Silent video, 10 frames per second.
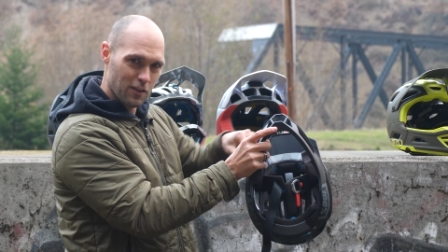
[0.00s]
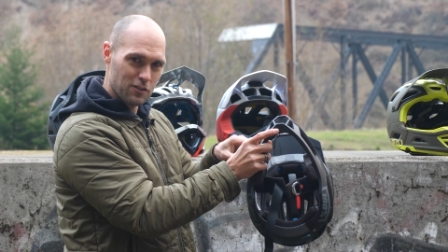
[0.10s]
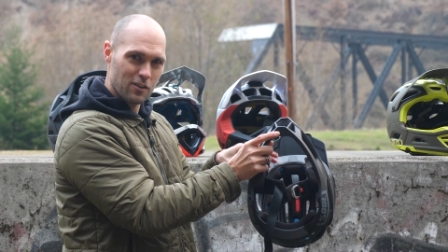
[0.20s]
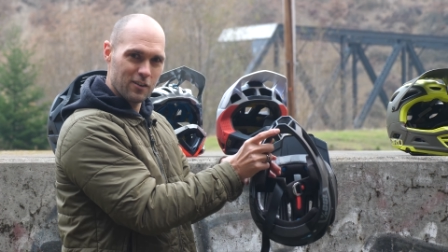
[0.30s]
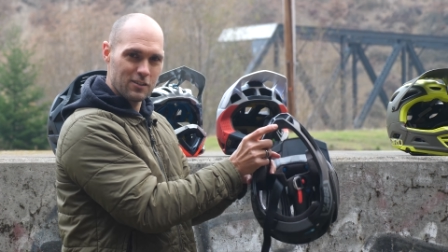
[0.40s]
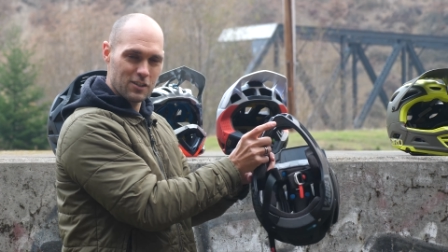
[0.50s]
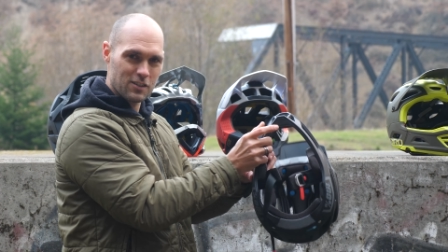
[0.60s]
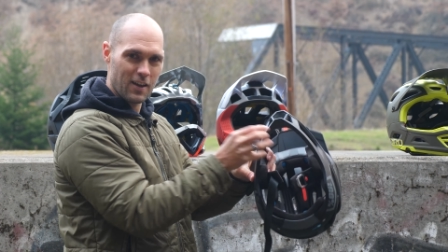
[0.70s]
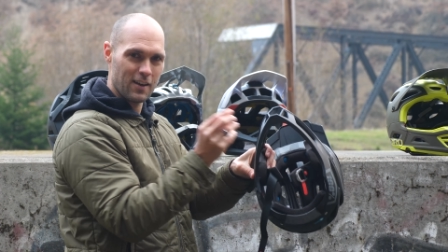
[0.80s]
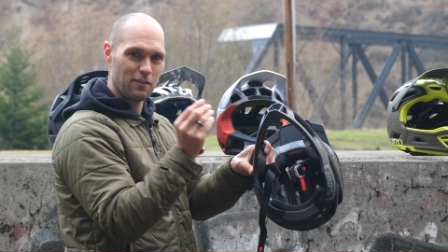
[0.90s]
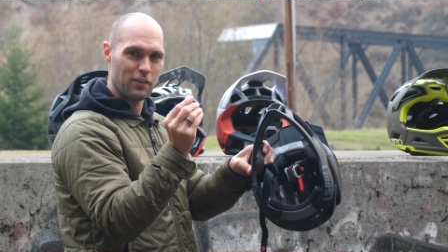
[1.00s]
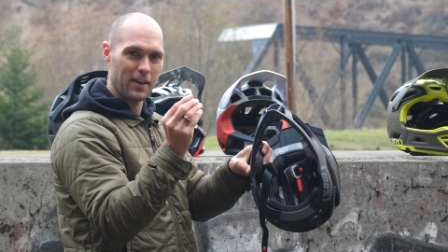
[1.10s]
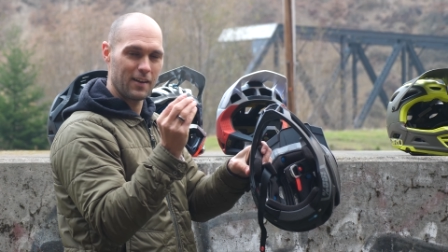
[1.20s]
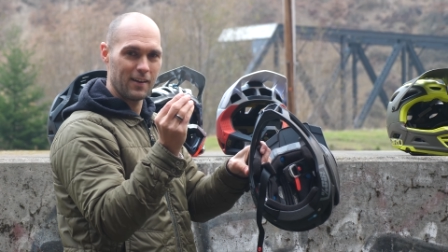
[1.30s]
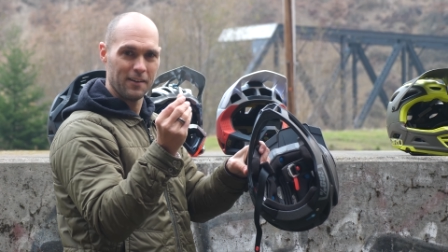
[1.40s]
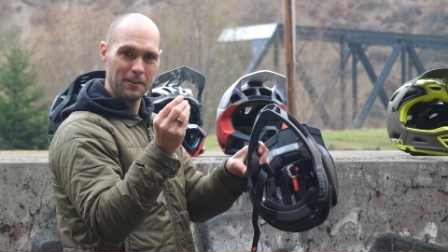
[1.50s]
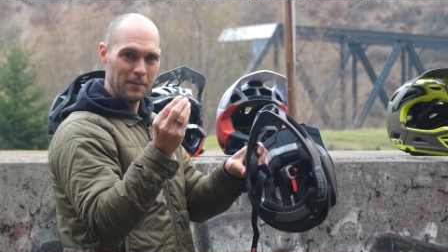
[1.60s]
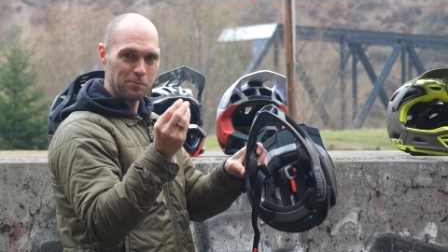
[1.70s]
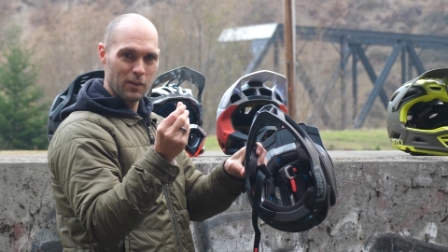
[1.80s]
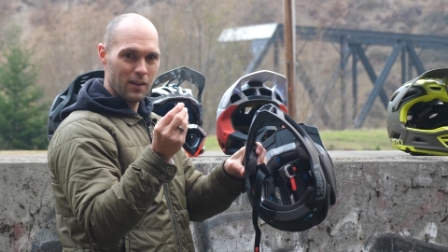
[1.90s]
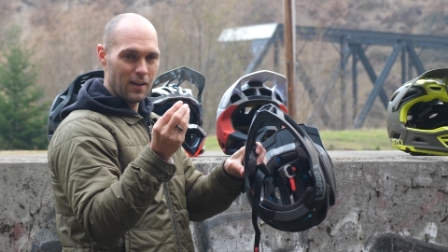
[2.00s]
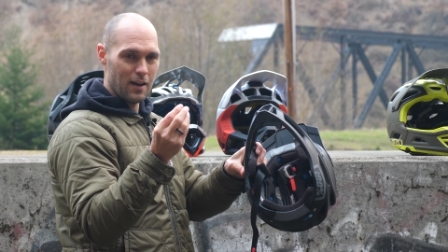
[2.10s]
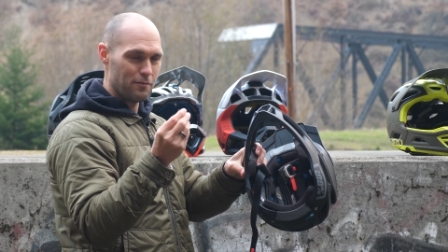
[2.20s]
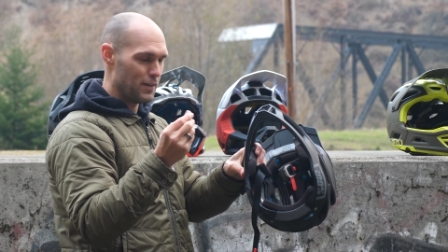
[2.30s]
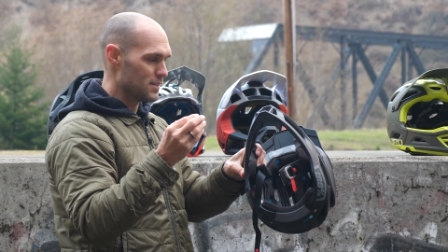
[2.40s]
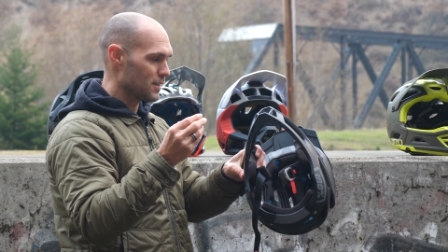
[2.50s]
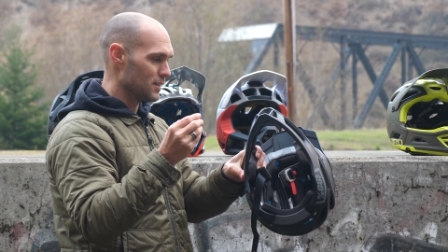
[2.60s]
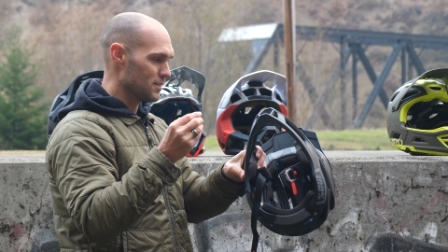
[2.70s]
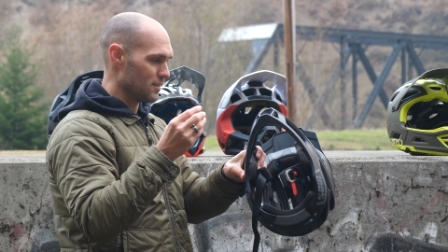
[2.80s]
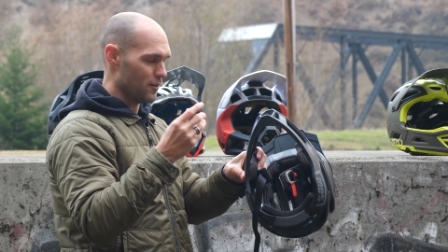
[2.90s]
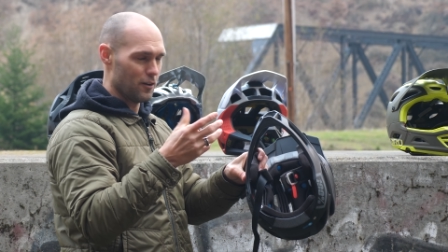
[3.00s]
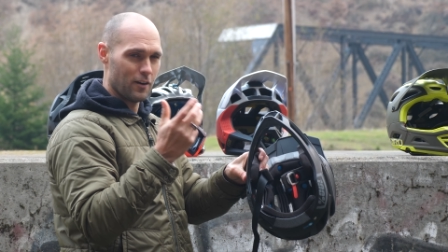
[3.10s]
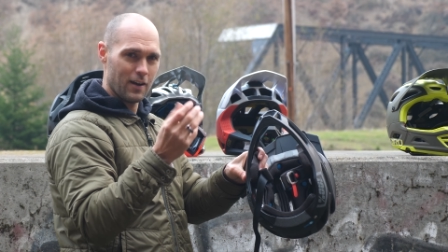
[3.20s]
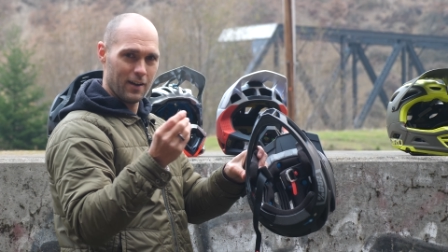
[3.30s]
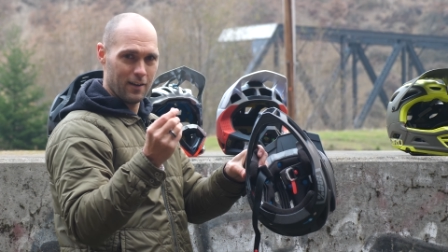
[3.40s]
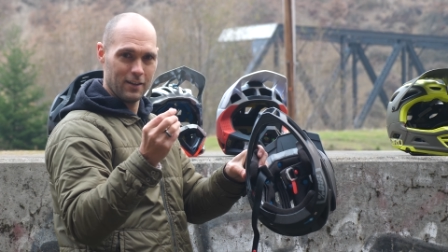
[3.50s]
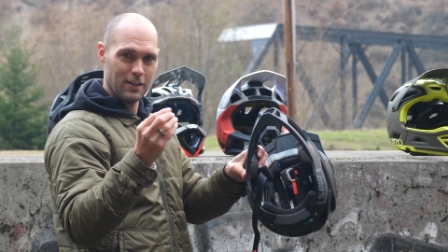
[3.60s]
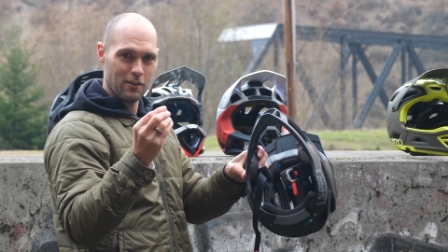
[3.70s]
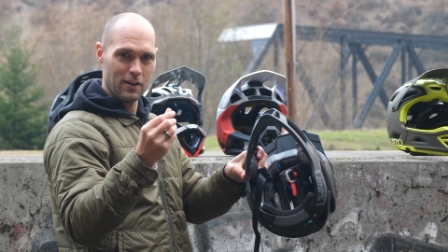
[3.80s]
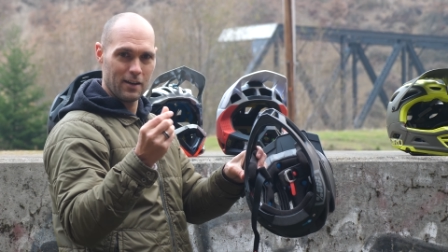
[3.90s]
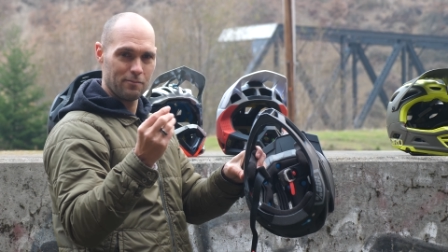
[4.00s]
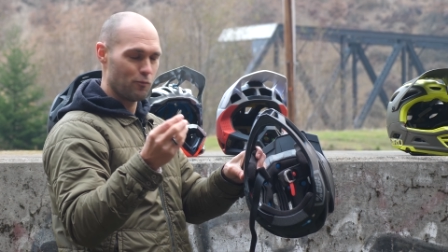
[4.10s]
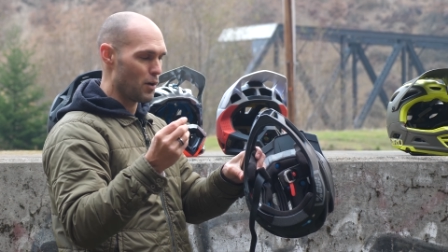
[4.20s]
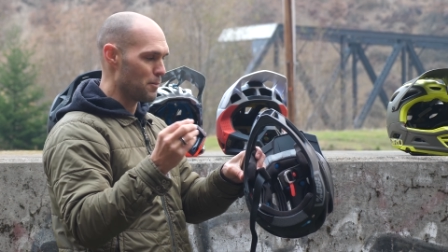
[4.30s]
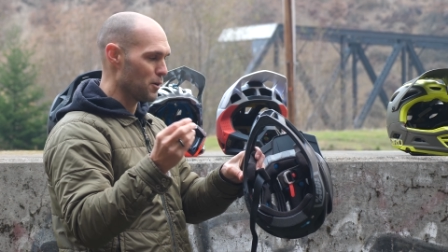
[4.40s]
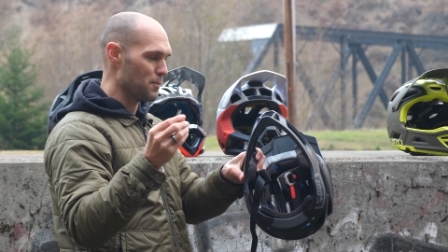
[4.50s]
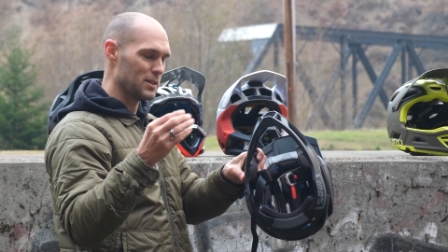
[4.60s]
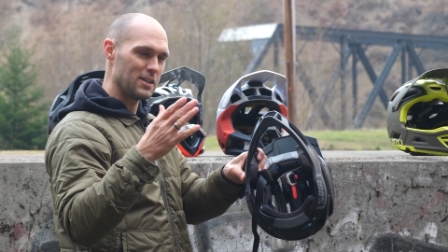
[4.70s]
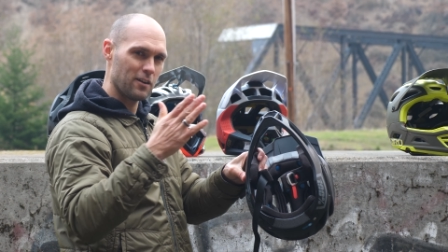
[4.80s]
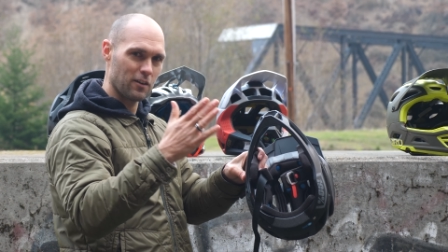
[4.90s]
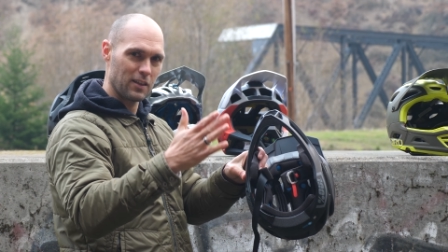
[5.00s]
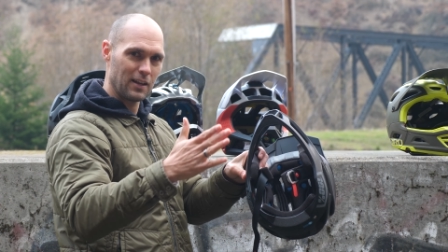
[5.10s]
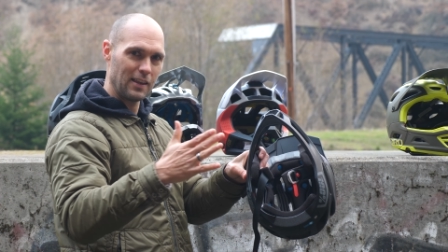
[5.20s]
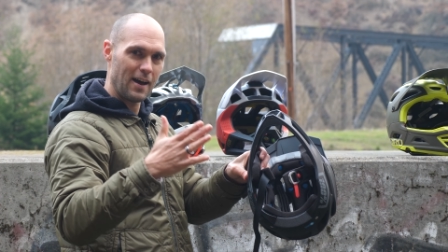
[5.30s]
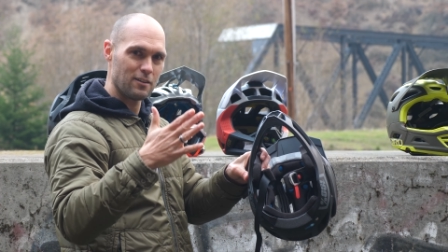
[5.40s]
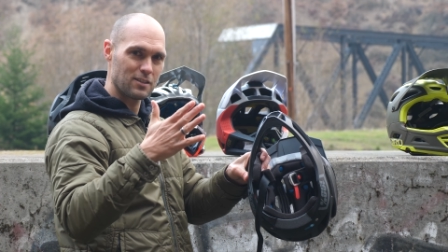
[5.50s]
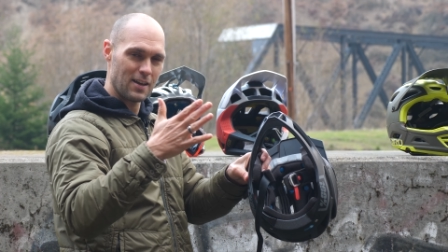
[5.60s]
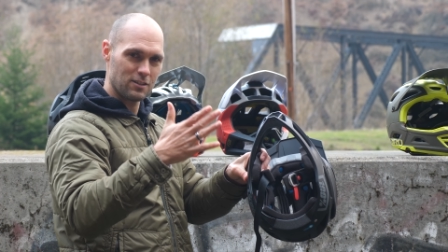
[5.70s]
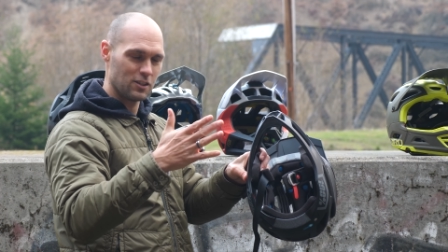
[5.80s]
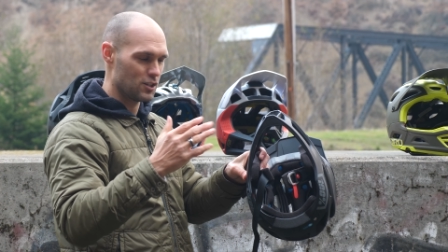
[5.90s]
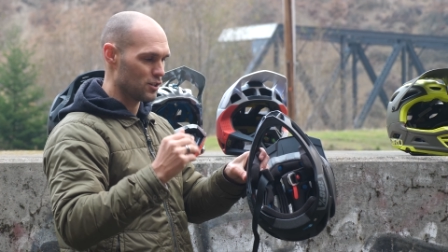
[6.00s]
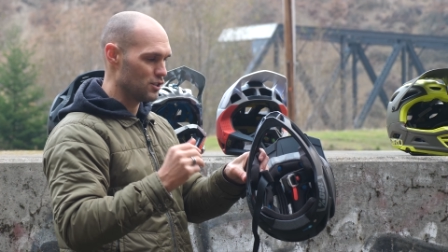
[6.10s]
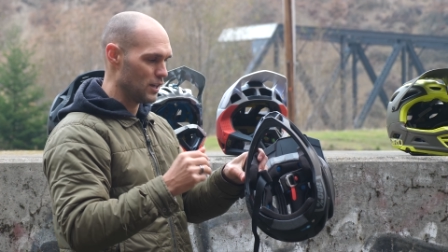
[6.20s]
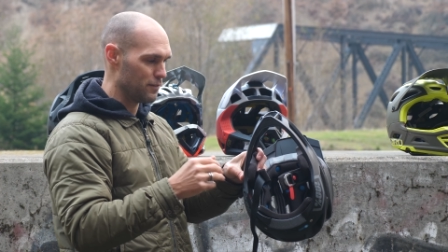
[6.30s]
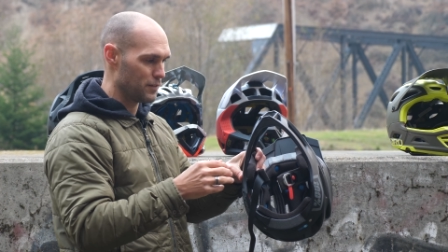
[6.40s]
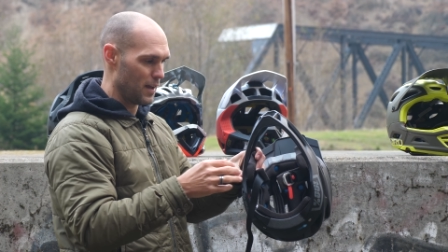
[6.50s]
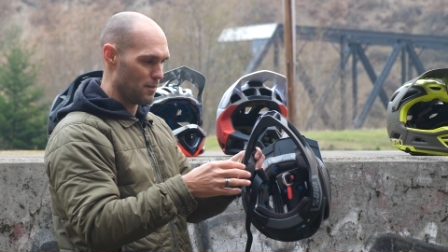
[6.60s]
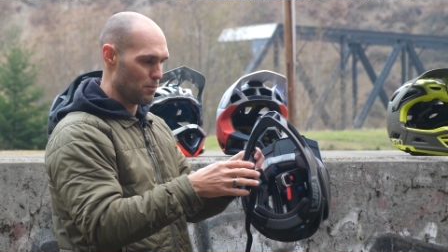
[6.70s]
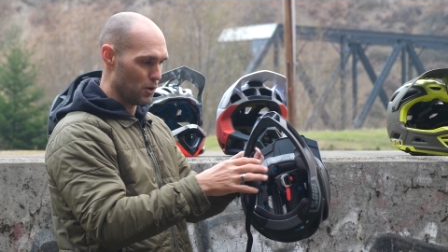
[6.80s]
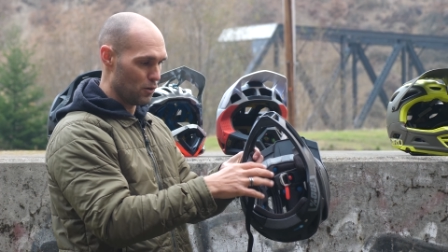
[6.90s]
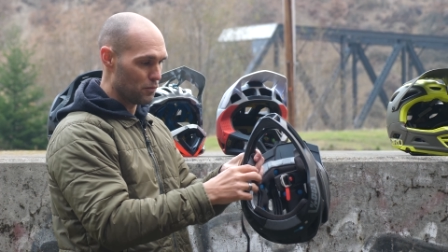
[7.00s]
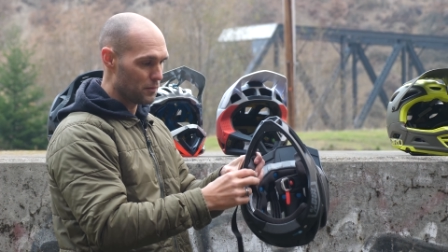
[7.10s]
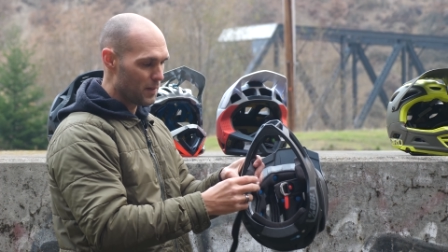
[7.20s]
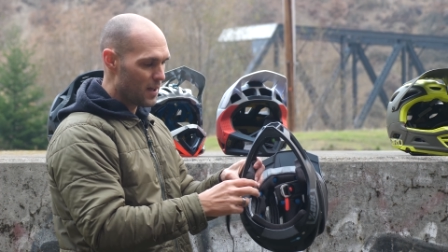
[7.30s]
Those are just kind of like a, a viscous or a, you know, a rubbery material that allows that to just shift and move.